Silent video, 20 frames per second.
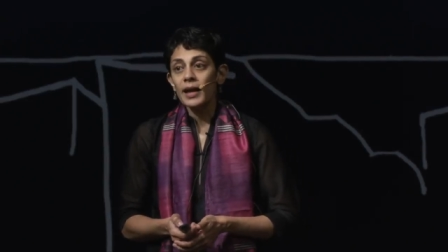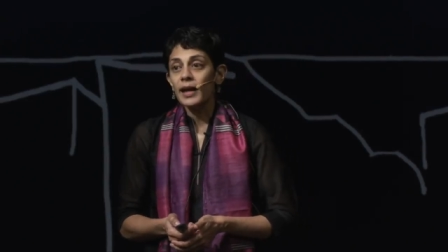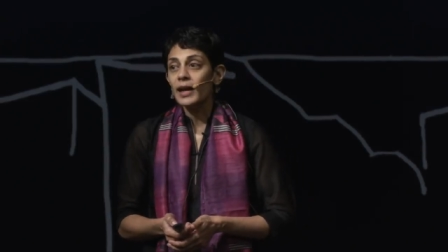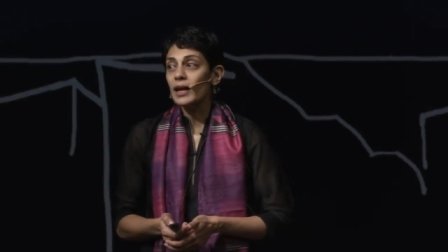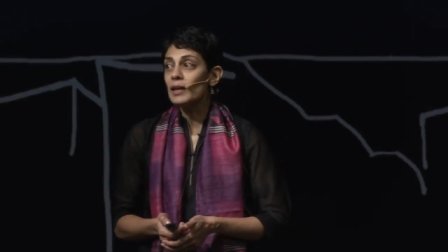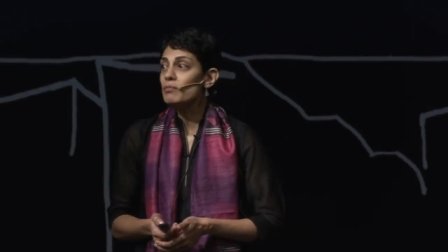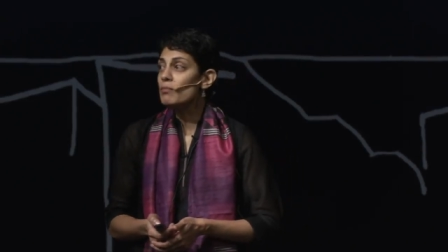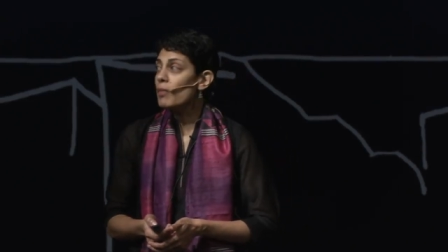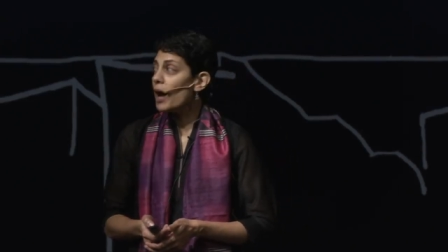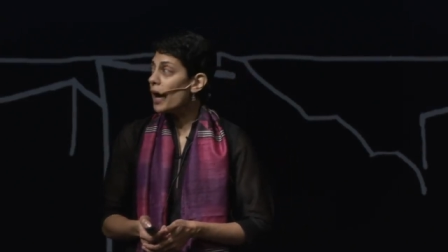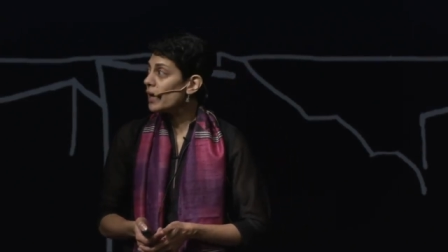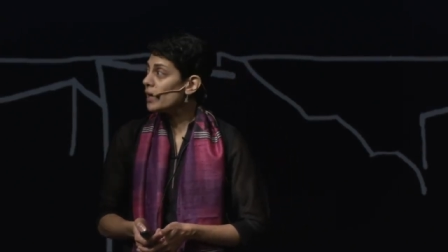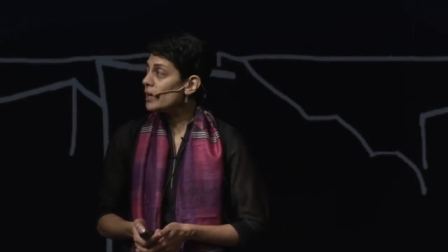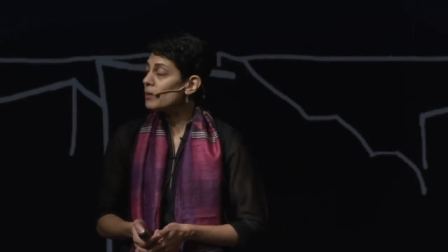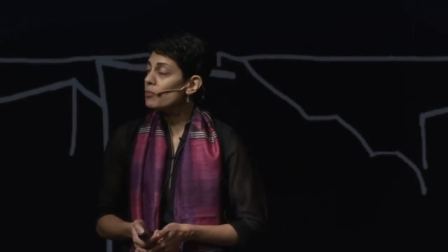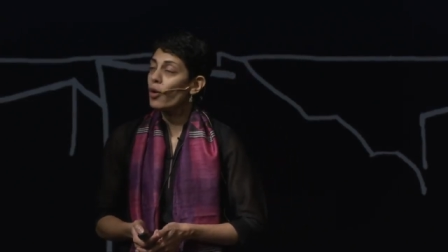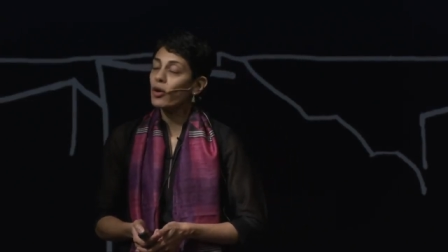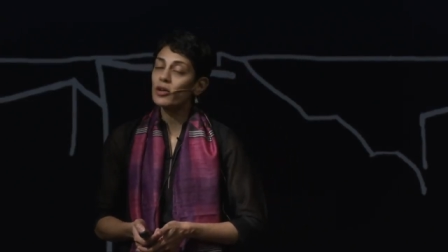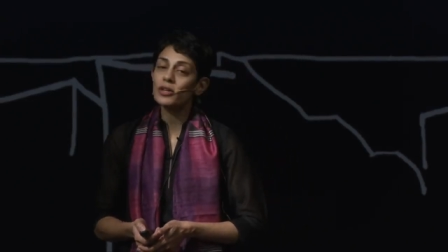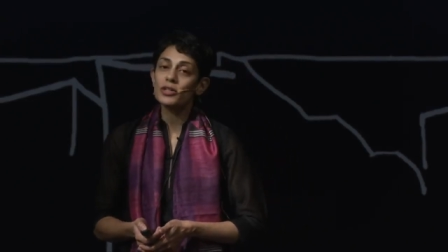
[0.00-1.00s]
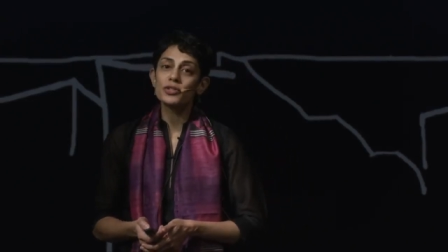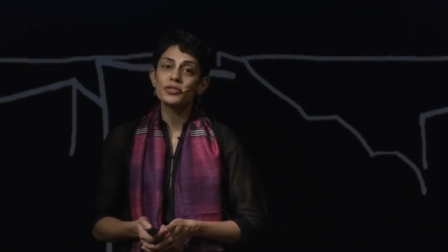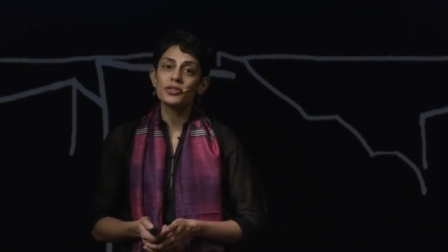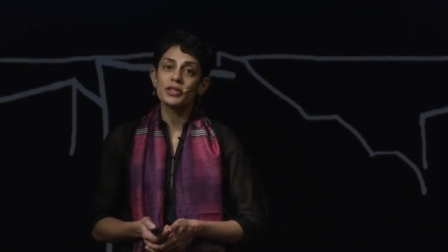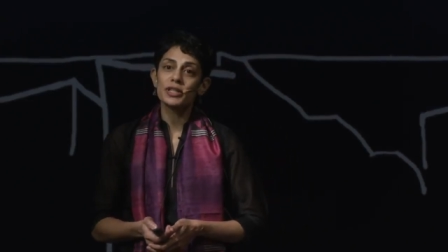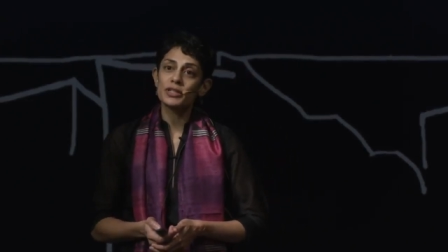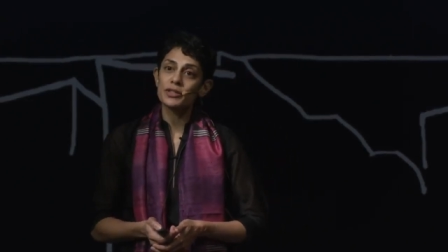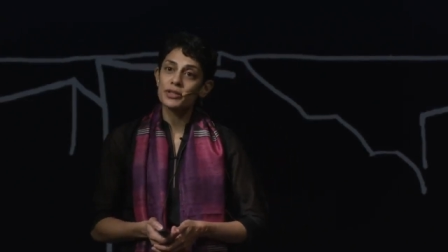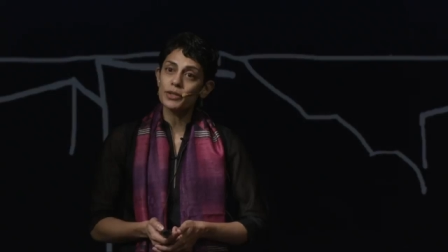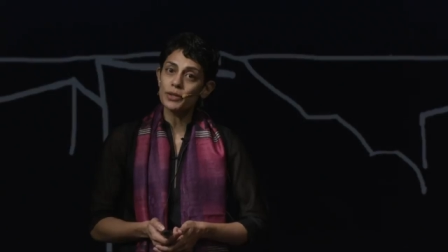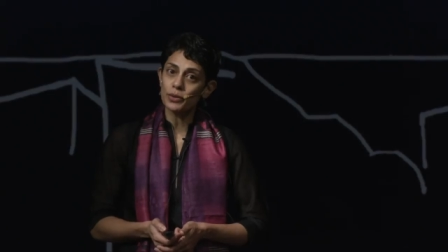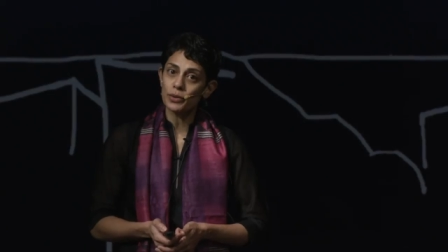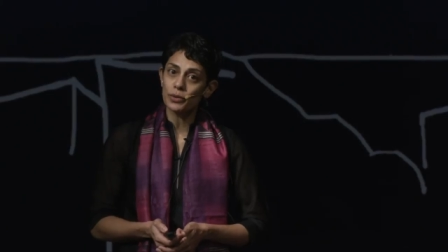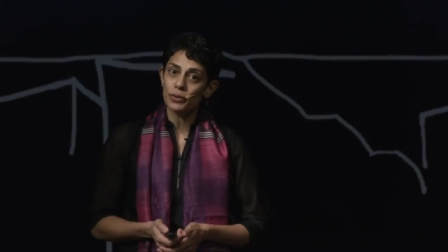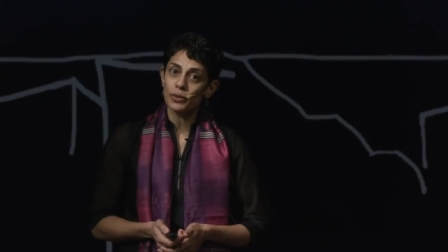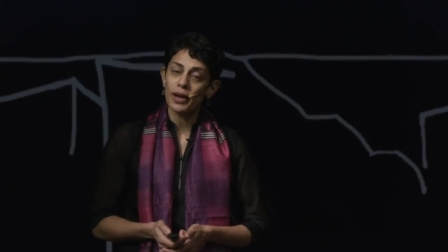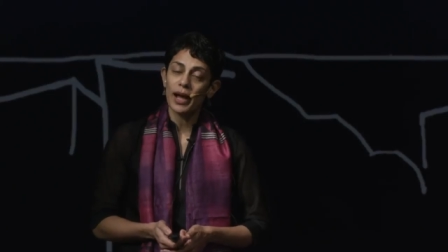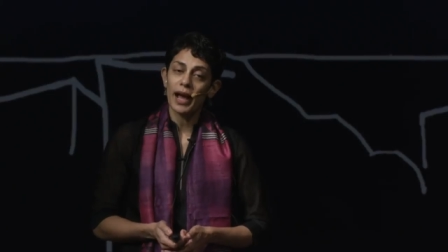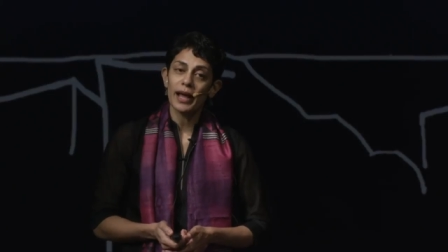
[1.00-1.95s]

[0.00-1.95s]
In my laboratory too,